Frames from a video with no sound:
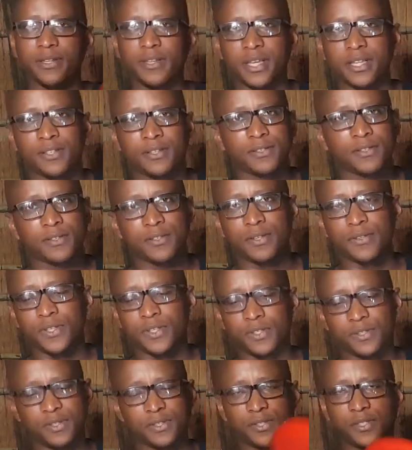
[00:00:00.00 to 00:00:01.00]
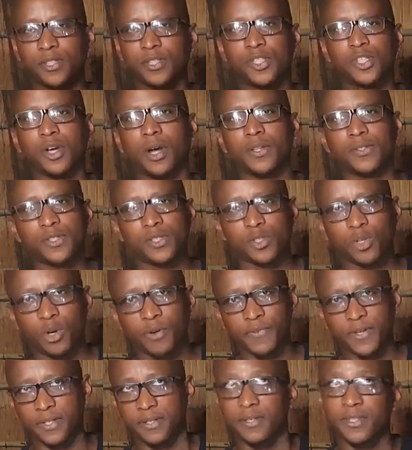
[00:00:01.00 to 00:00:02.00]
there's still chances
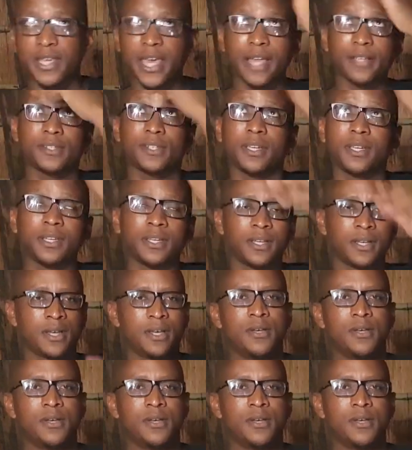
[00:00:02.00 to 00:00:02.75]
of it catching,